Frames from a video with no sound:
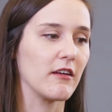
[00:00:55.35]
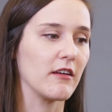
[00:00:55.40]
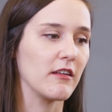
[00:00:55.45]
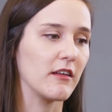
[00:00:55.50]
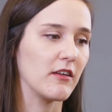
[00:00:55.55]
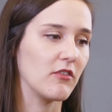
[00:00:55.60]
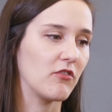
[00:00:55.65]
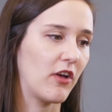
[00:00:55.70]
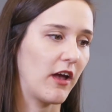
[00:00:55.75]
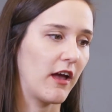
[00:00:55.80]

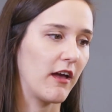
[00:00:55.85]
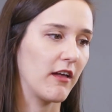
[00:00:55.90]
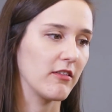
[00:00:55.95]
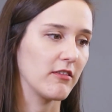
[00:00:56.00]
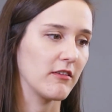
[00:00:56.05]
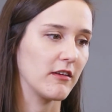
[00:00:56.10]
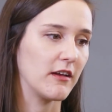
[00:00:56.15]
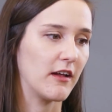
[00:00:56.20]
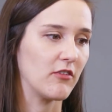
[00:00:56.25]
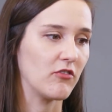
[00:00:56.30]
early
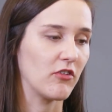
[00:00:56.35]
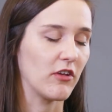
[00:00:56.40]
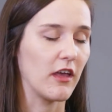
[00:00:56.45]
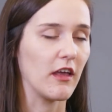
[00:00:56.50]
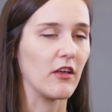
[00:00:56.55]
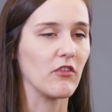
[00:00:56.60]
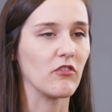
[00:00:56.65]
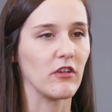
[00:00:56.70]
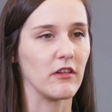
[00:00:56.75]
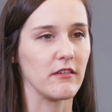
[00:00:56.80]
childhood
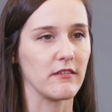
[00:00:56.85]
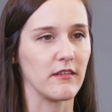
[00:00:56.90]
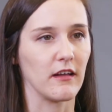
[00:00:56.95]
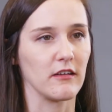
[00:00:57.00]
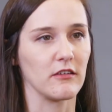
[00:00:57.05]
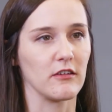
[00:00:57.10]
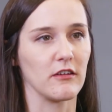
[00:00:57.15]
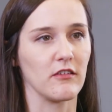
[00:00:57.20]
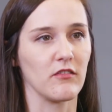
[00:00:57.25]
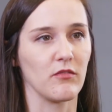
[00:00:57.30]
education
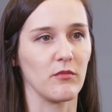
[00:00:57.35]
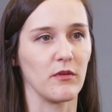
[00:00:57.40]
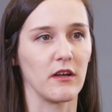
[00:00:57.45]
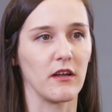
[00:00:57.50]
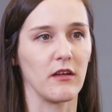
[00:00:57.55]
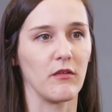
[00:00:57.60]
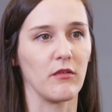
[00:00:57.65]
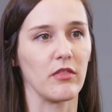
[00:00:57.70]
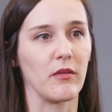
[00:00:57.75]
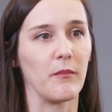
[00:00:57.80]
sector is
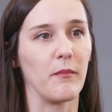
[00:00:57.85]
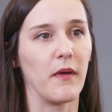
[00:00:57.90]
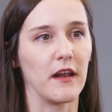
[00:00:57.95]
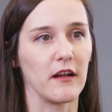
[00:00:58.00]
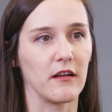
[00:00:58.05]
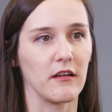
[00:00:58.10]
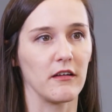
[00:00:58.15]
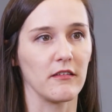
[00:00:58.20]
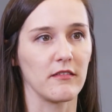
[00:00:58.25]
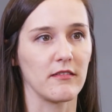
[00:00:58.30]
working with the
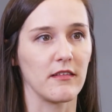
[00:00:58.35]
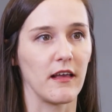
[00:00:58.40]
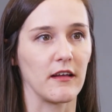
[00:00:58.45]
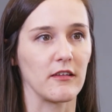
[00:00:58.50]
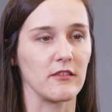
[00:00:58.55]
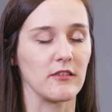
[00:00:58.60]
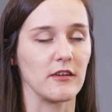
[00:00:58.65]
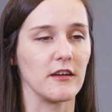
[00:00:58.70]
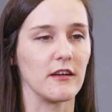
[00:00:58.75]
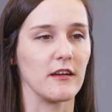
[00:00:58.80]
medical
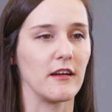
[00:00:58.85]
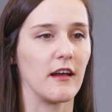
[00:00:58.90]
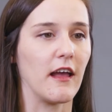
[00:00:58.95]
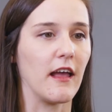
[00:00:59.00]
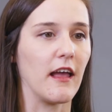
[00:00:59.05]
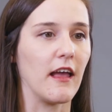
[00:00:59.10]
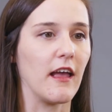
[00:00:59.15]
sector